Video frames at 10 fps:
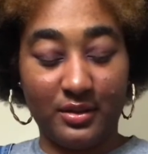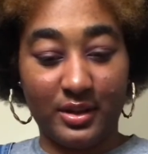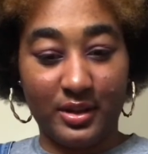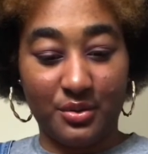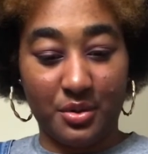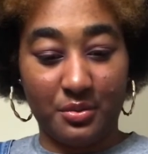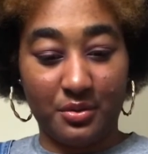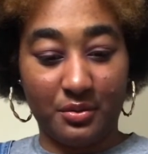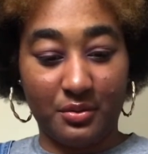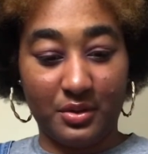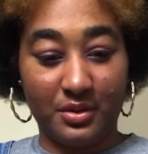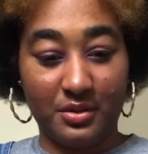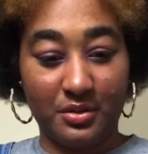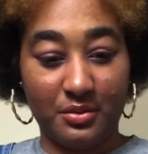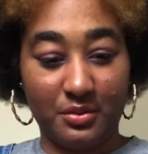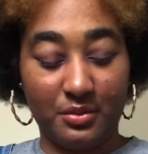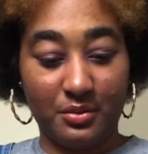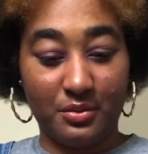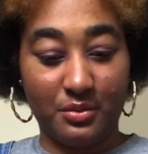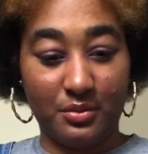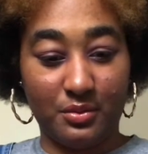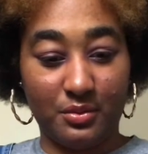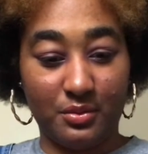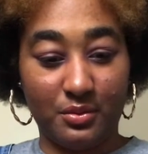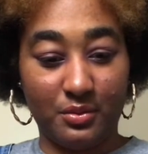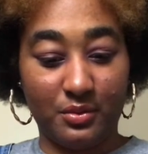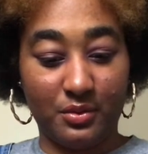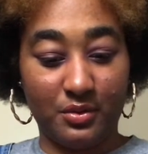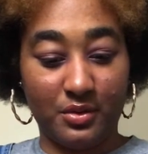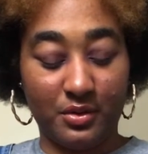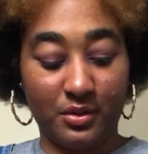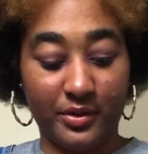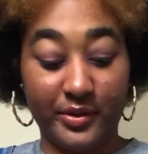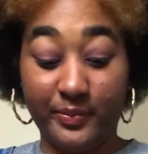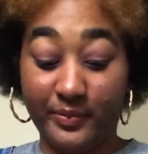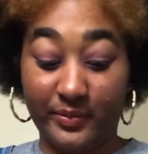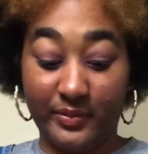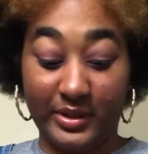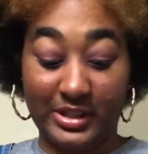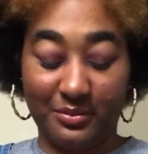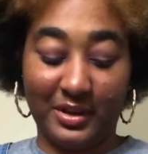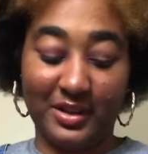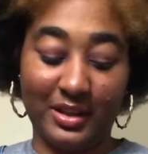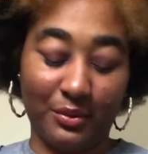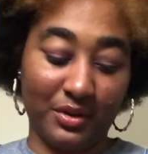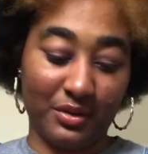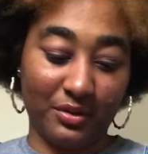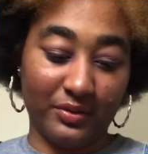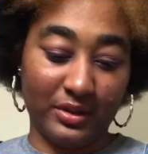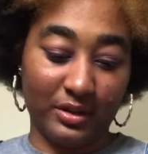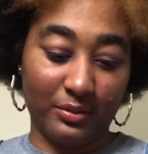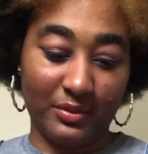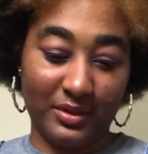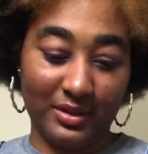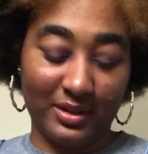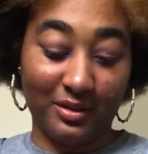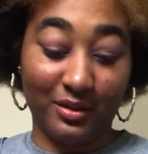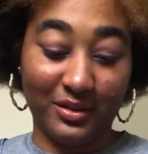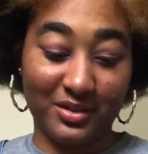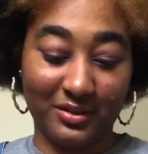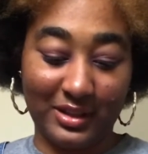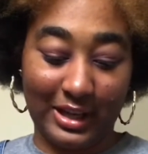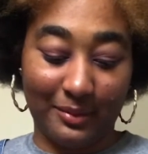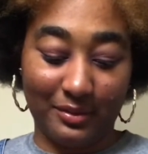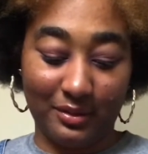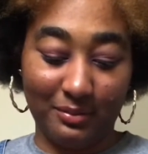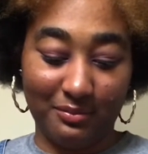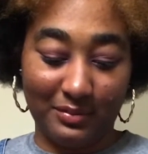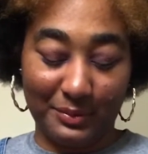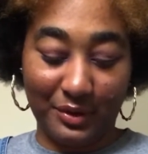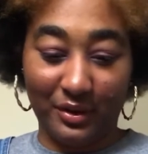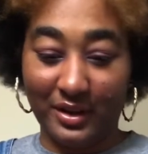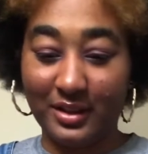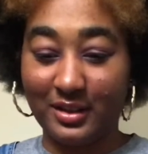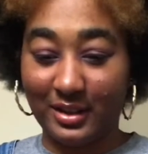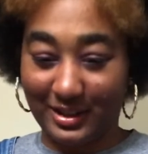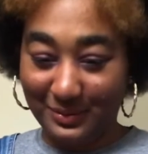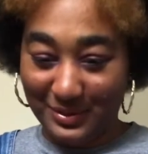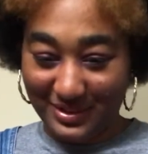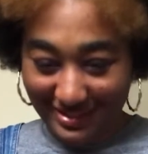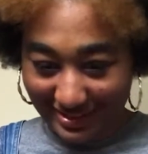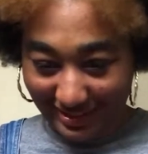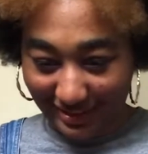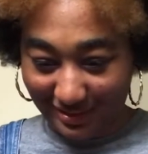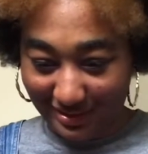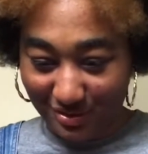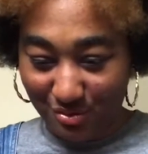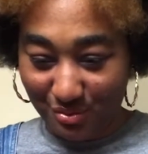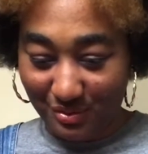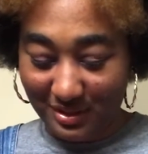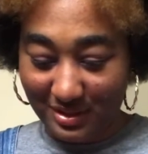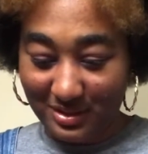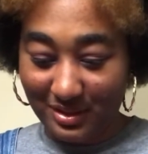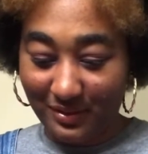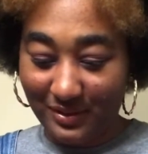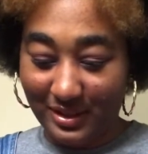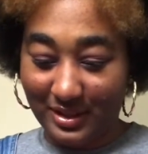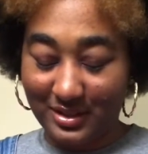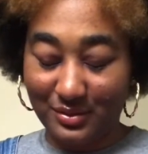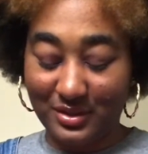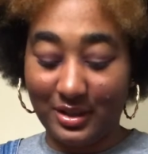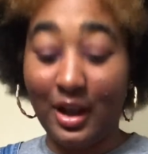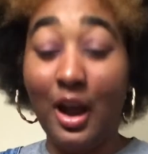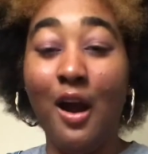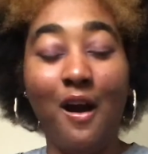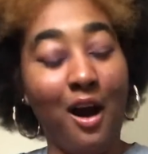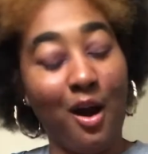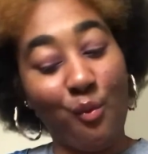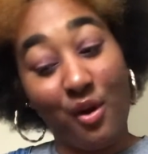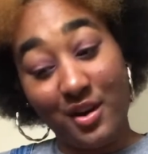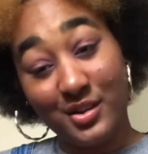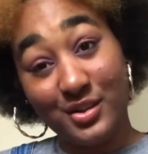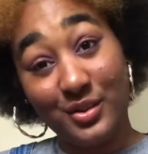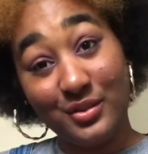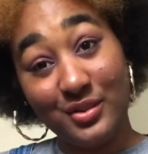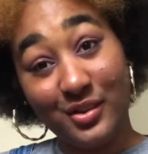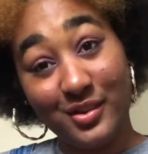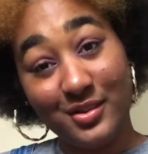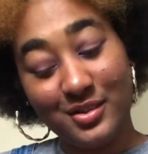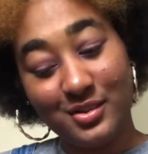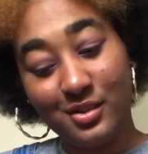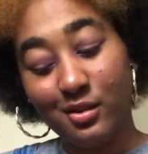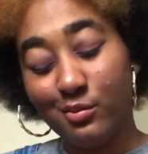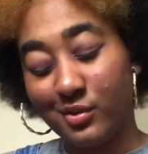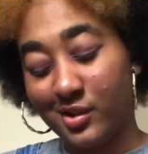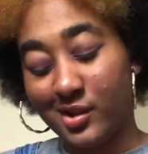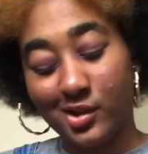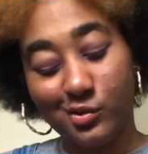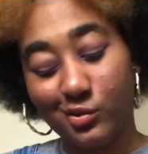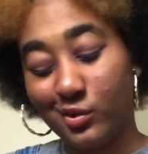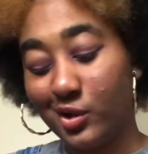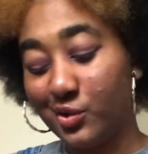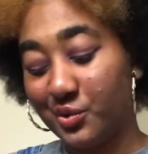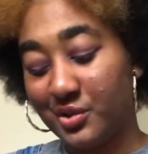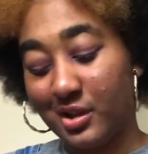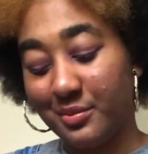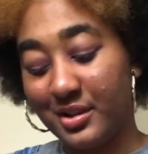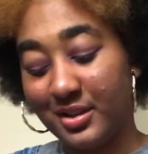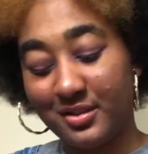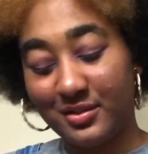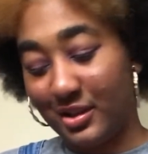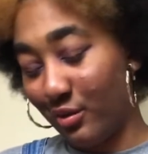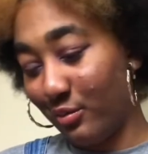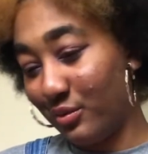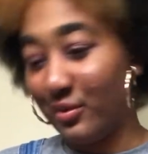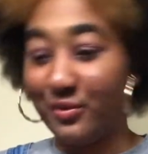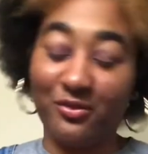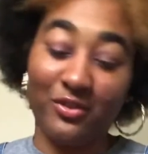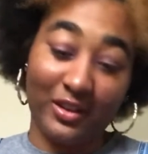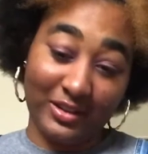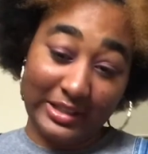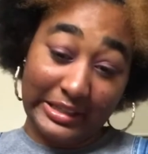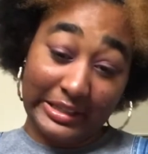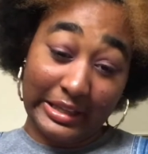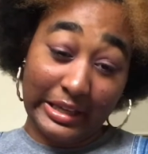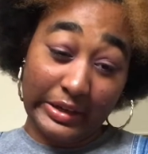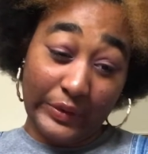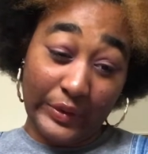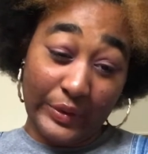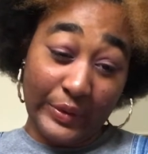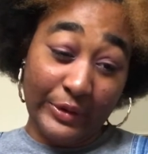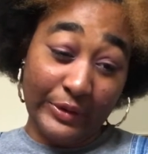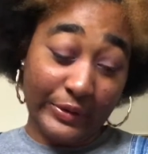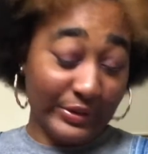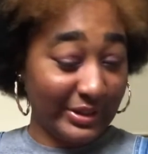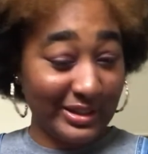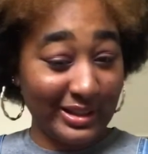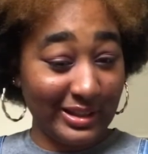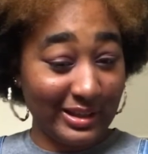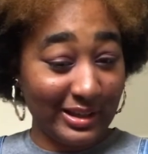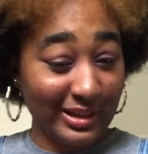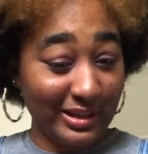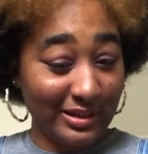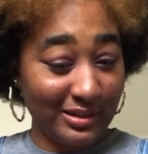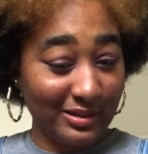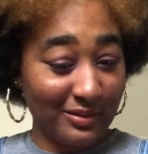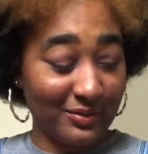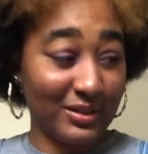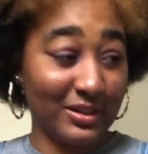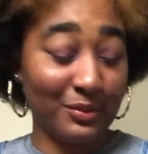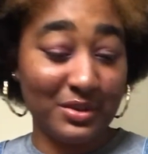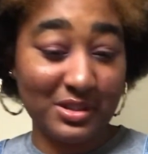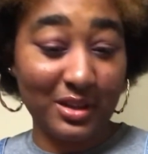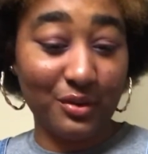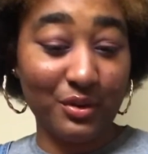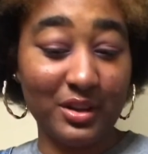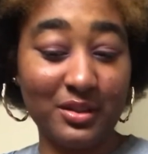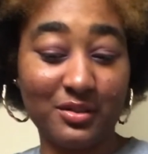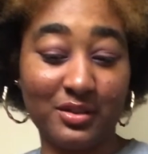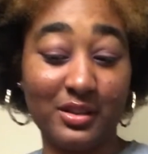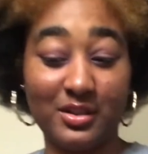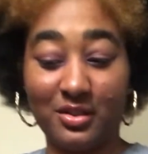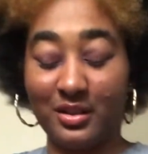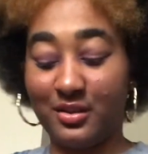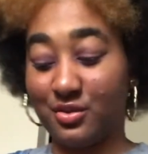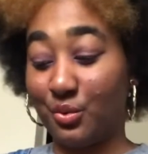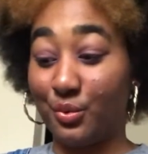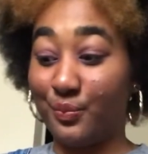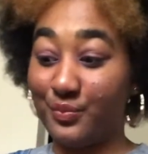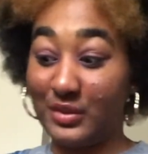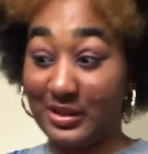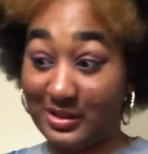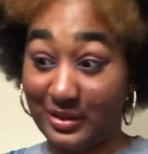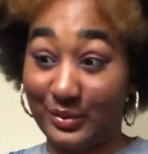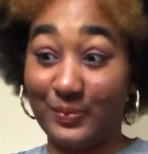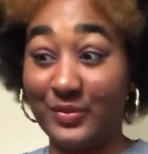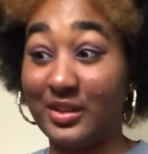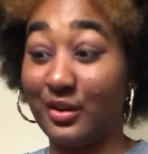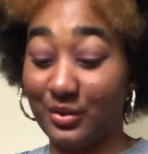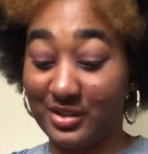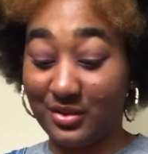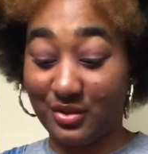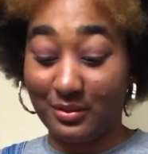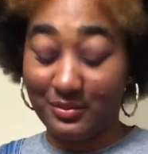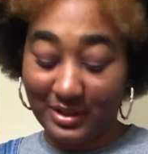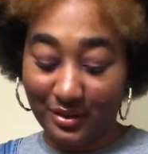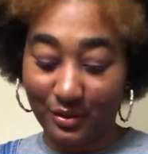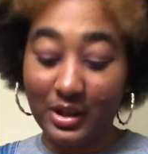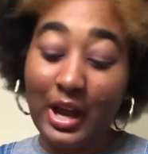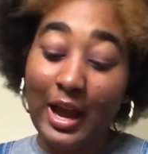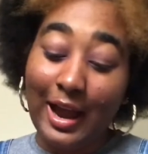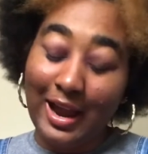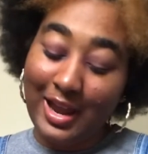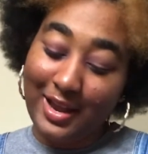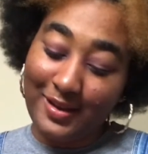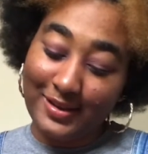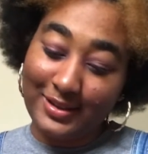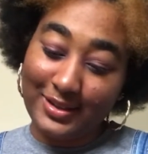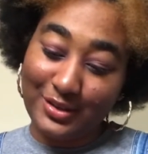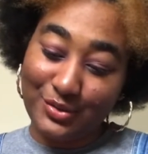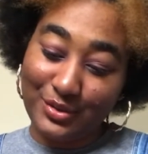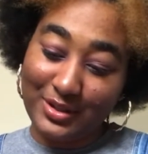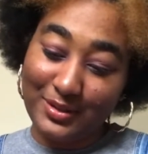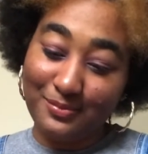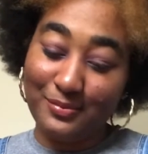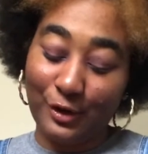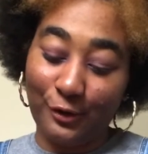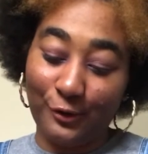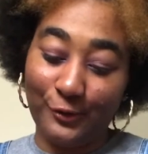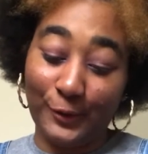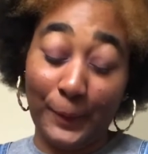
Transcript: I had dreams of going to UCR. I changed my mind. Then I wanted to go to Finham, and then all the stuff that happened made me cry. Then I got music, and I drew and that stuff. And I guess I'm saying I wanted to go to the Art Institute, but then that school had closed down because of terrible funding. I heard something like that. Funding wasn't that great, so then they shut down the school. So there goes that dream, killed. I had a dream of.